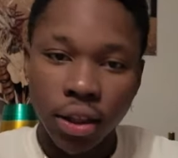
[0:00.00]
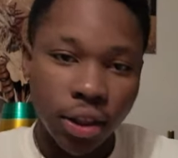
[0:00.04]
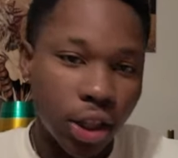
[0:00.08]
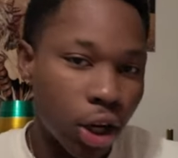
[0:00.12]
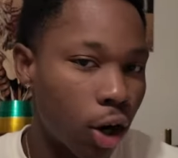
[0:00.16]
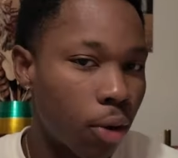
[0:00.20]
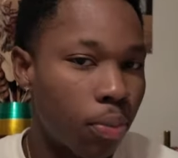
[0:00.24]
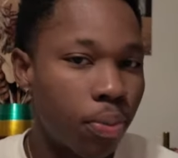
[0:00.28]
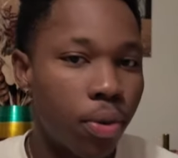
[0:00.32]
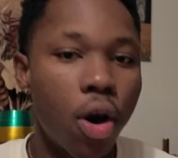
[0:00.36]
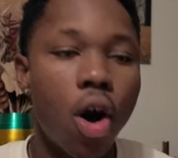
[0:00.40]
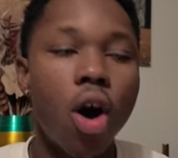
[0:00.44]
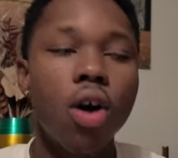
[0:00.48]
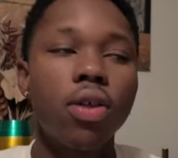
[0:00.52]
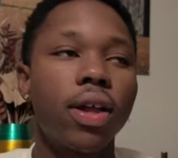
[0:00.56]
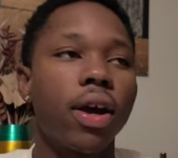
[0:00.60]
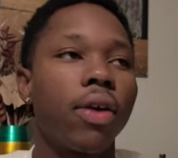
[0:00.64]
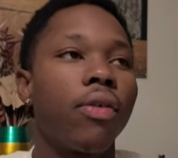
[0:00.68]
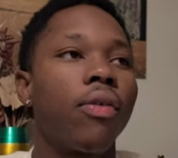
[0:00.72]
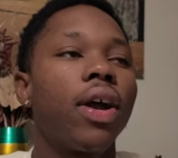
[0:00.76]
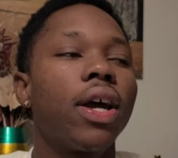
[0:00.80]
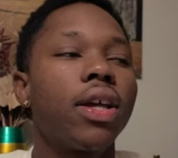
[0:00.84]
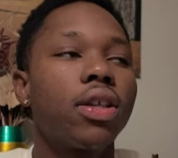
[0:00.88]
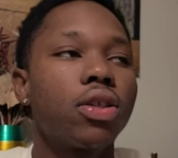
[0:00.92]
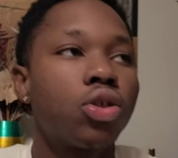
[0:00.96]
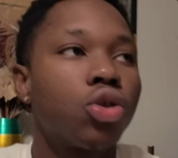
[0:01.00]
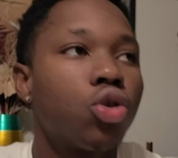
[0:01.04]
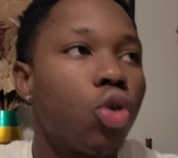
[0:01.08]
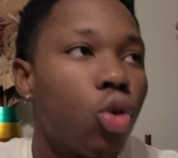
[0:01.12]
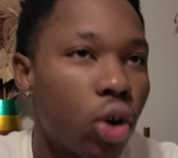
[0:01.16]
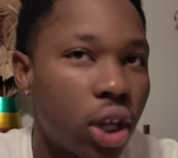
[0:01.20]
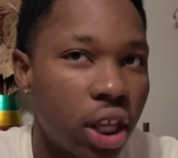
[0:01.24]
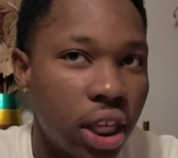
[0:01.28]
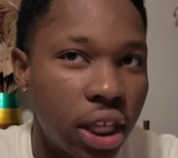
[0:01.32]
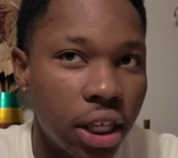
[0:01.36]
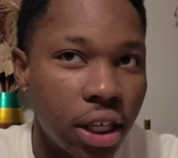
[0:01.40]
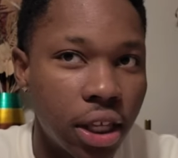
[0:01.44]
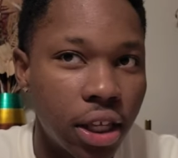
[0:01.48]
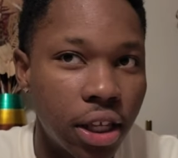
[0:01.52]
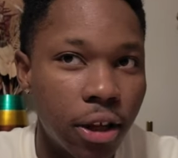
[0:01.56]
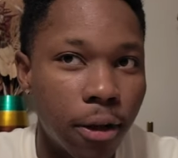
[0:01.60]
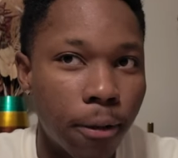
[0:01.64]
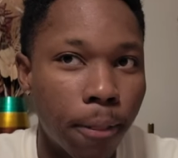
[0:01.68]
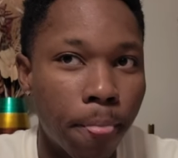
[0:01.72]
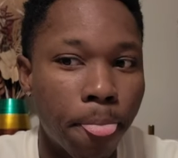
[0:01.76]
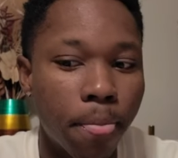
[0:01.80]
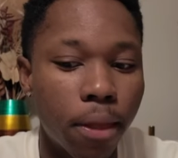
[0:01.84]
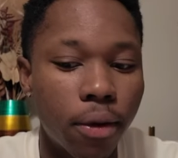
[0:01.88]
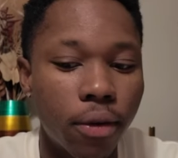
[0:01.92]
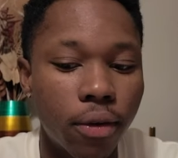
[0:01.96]
therapy, all that, right? So
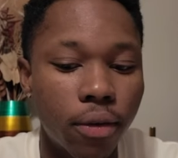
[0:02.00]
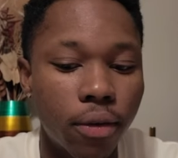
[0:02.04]
he